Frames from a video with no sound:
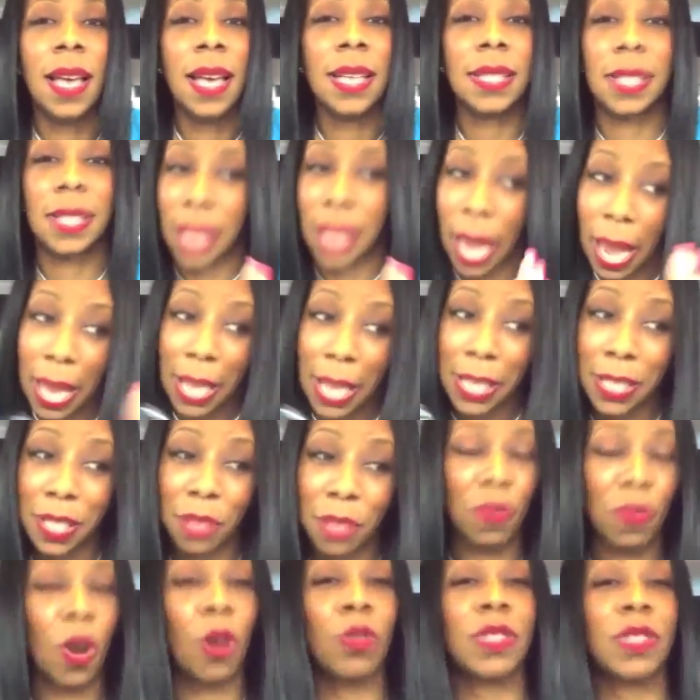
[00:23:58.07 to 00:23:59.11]
Stays
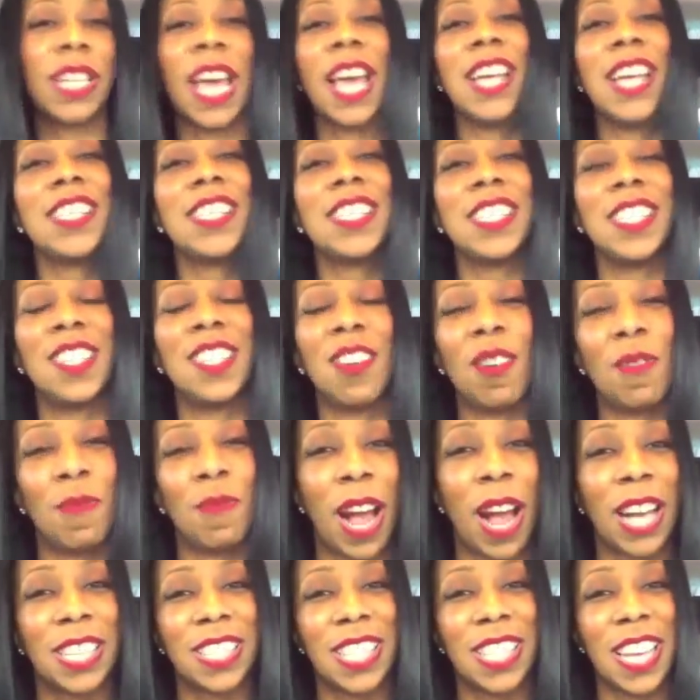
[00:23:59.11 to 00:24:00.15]
in rotation on
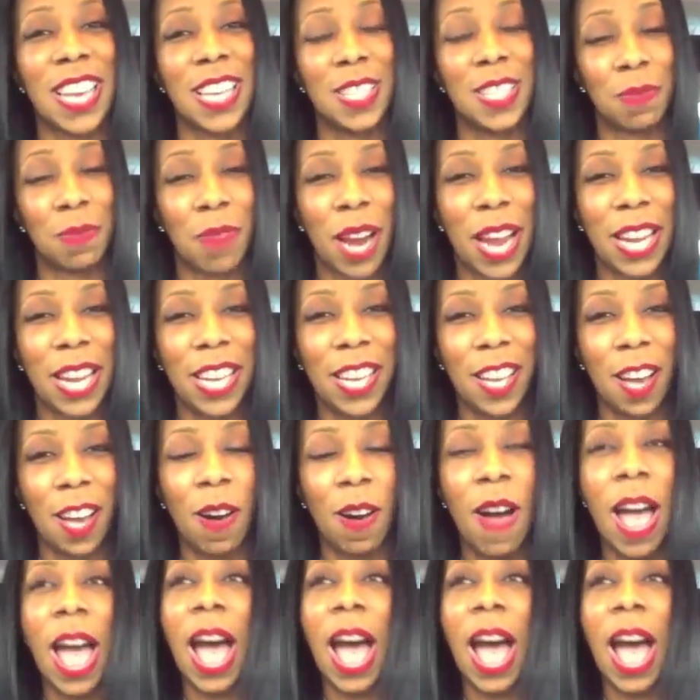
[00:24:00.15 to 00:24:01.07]
Roxanne's radio.